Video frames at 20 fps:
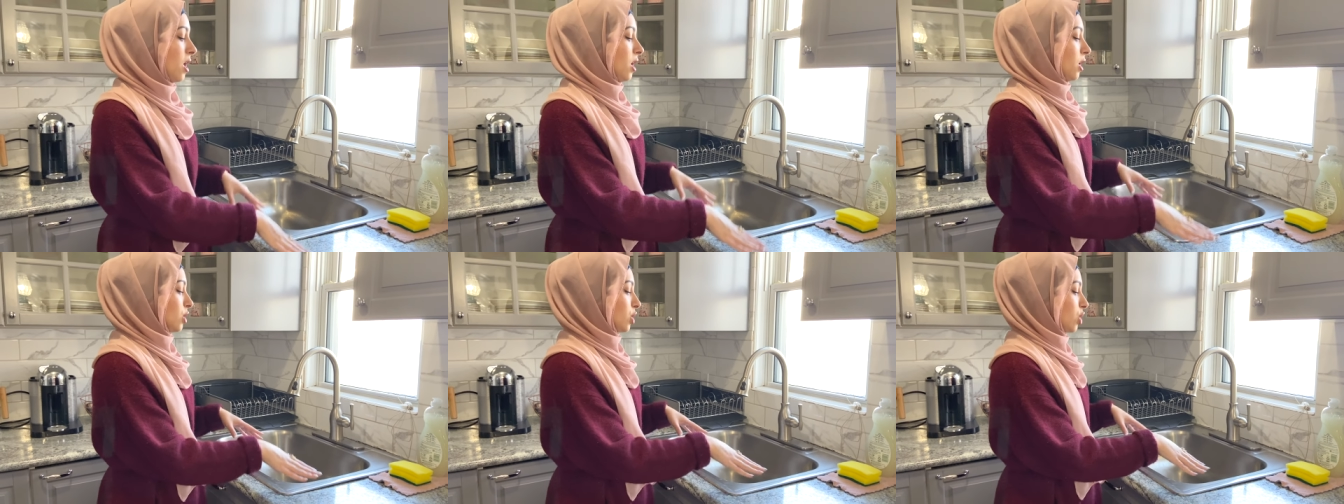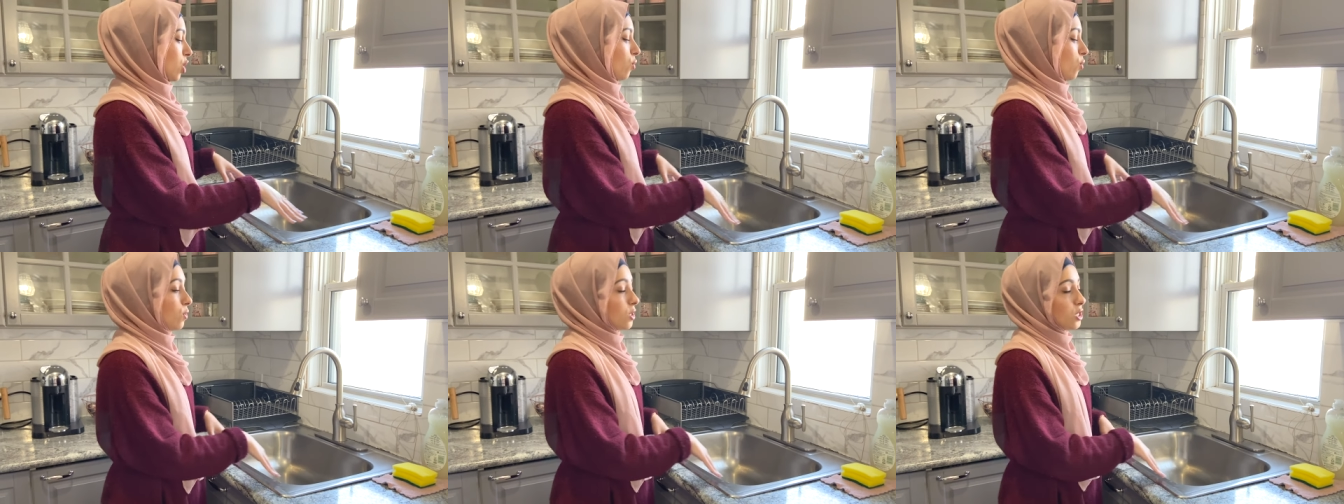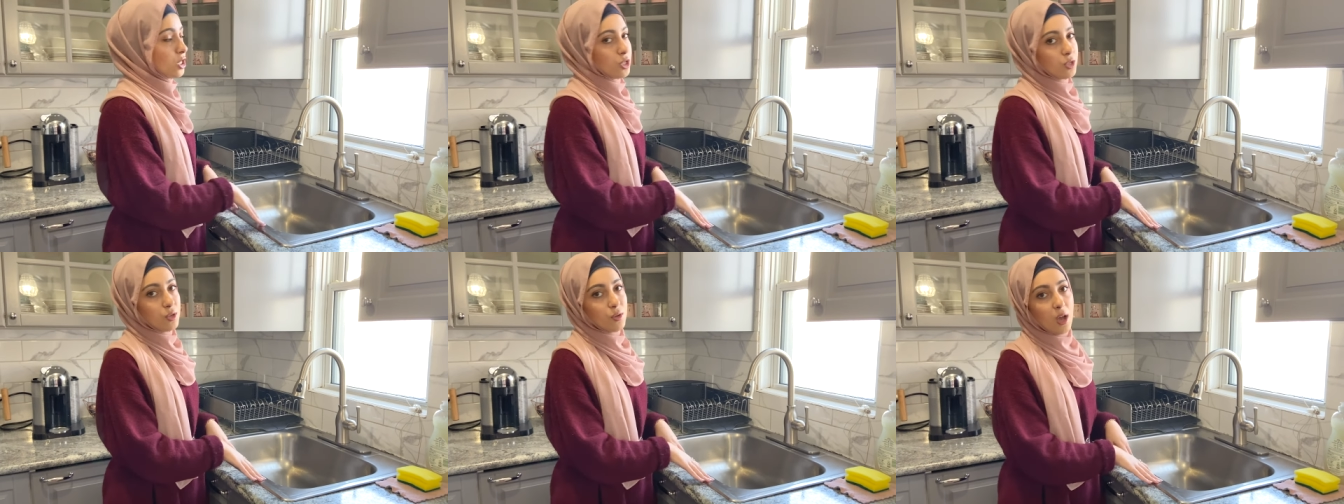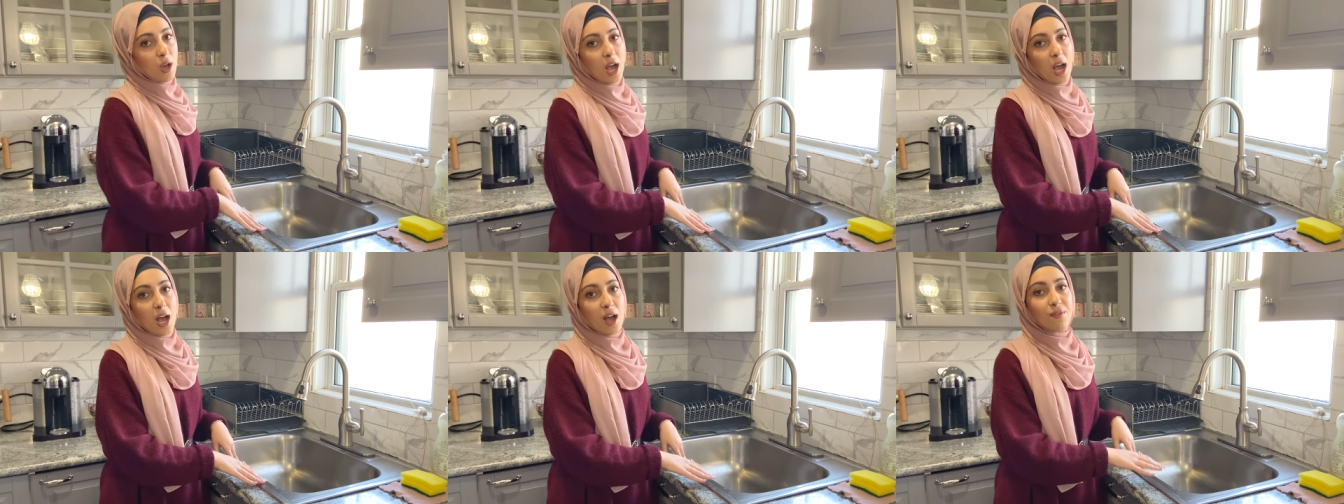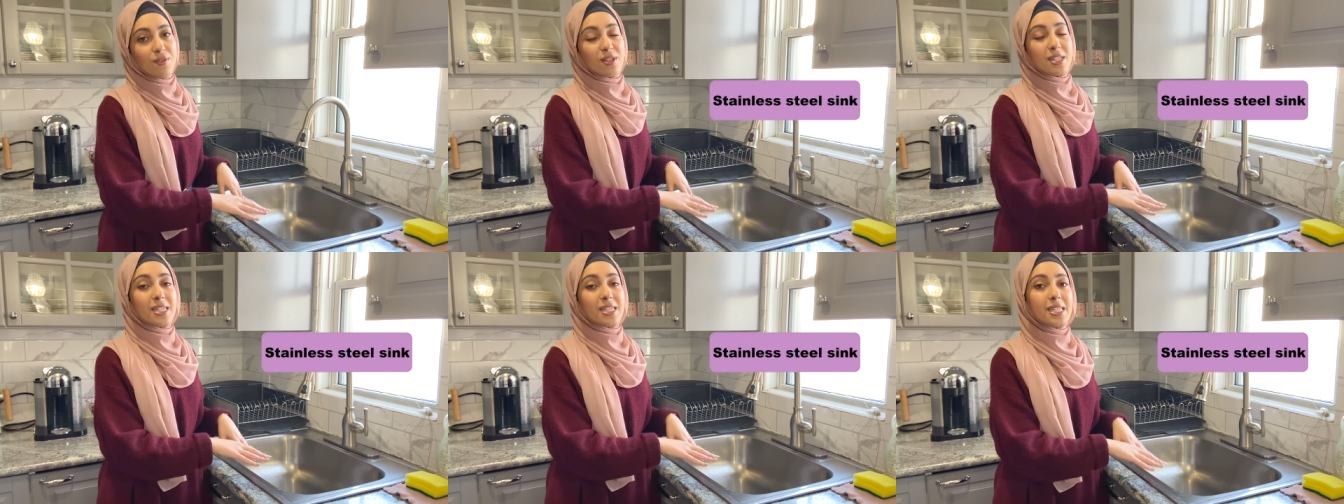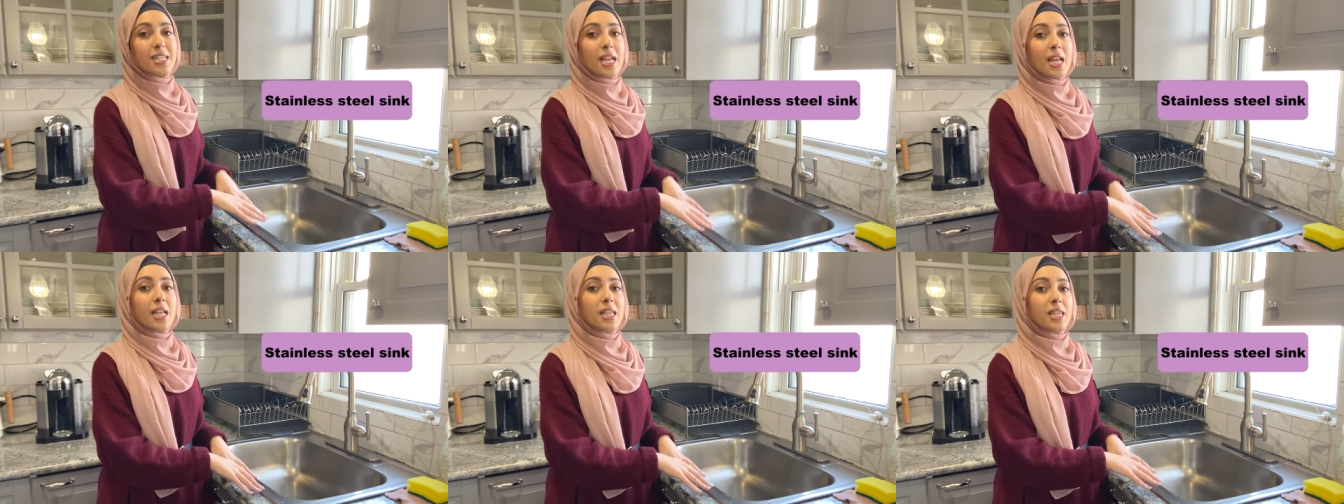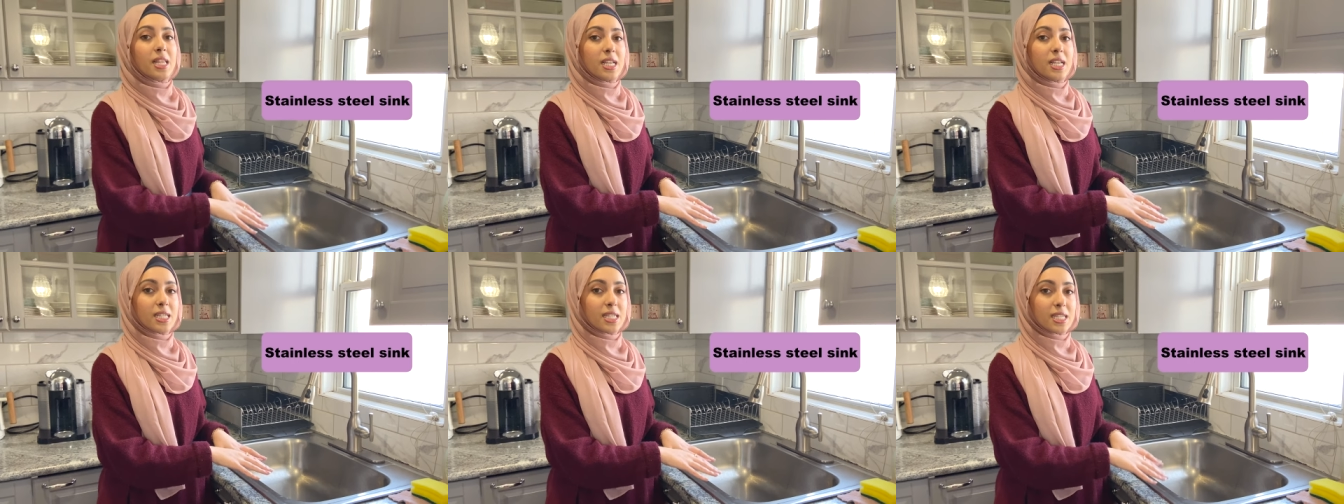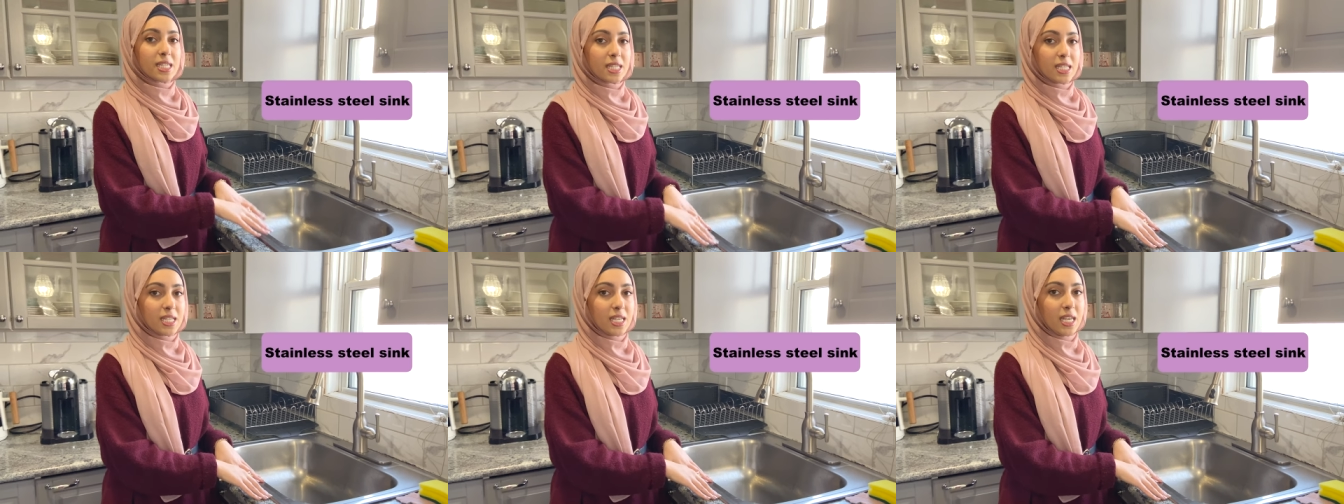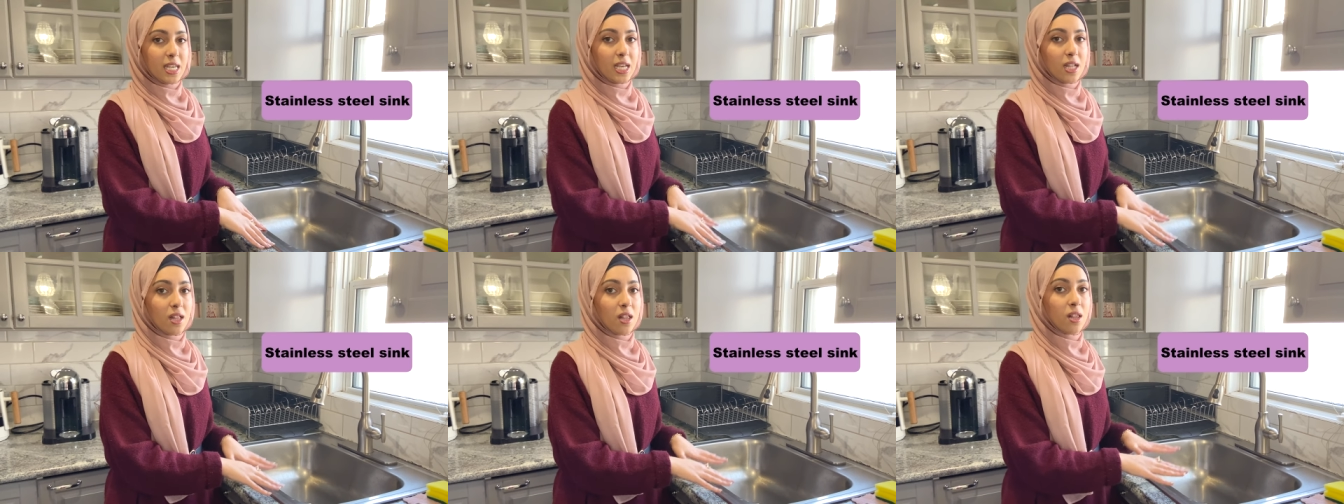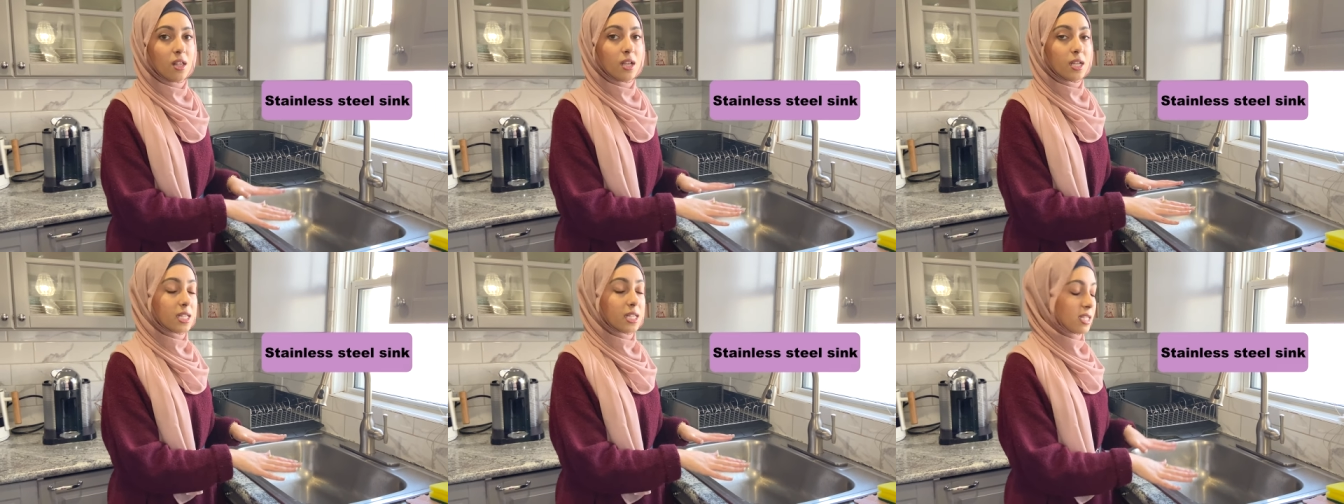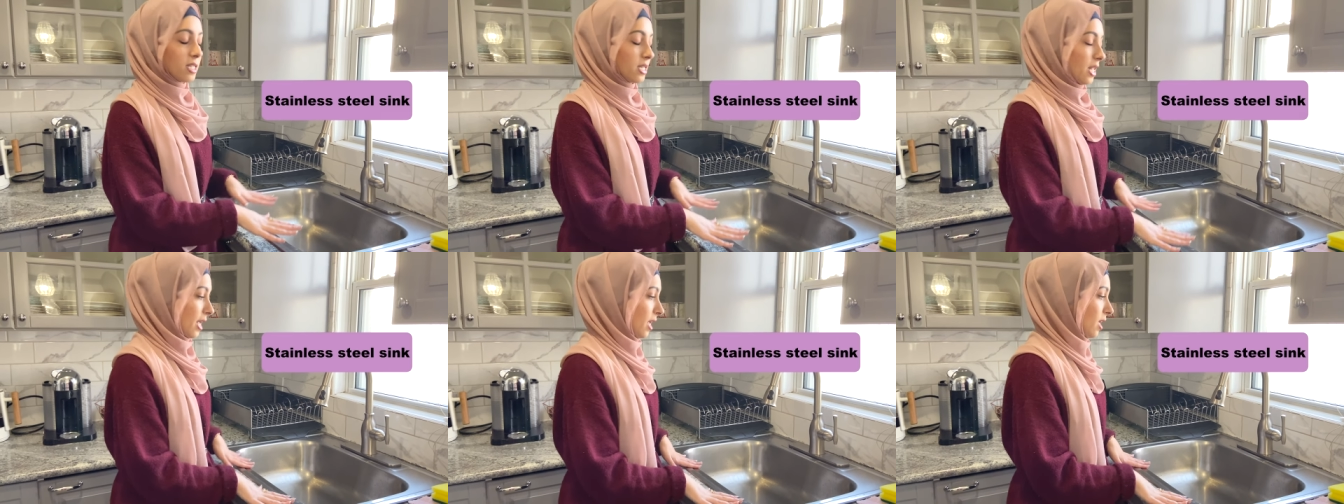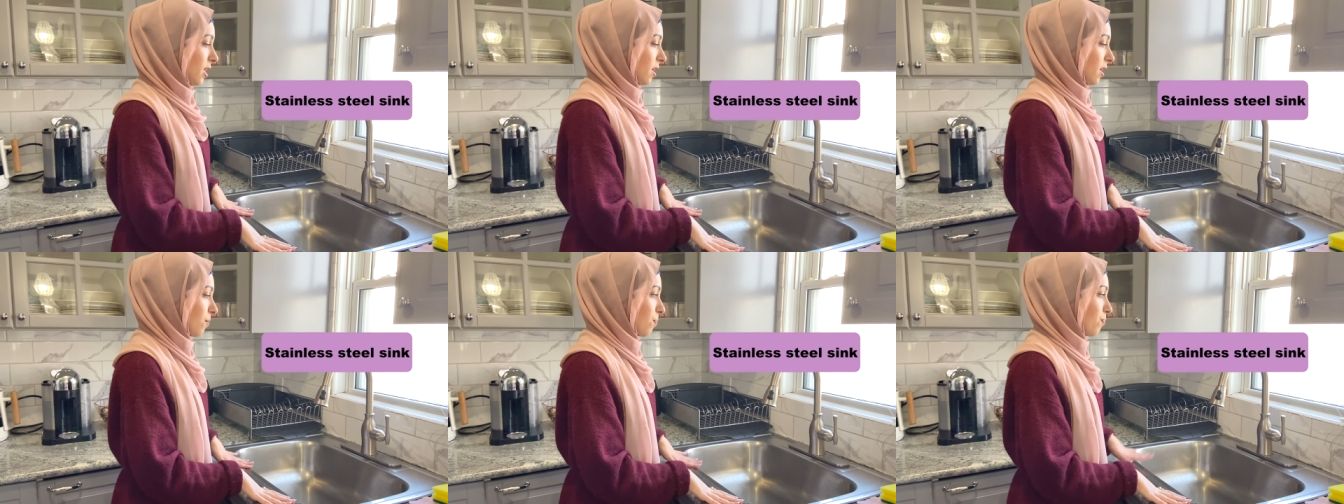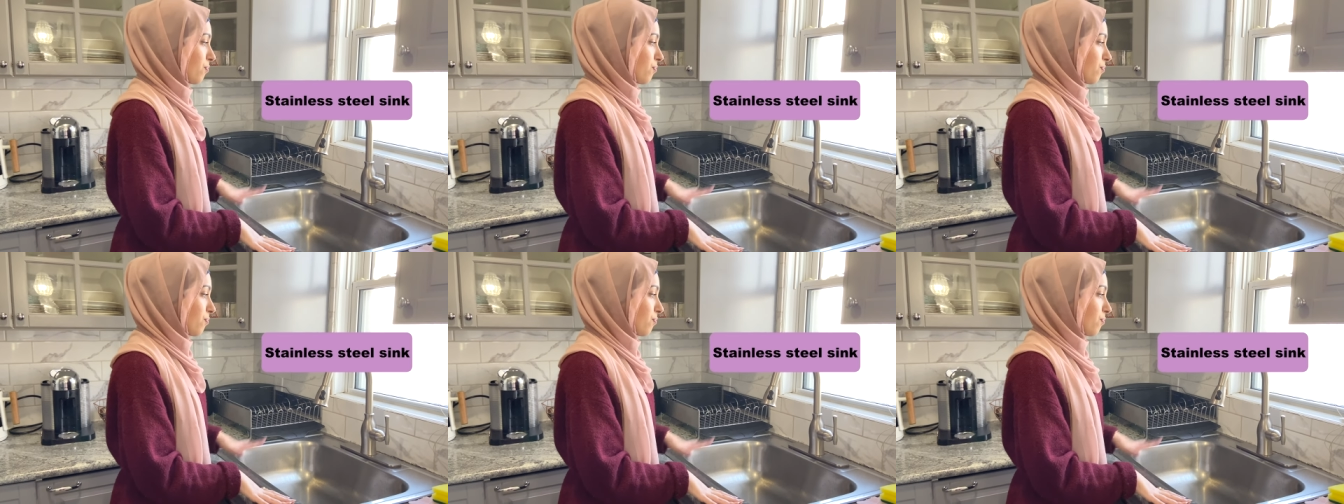So we do have a stainless steel sink.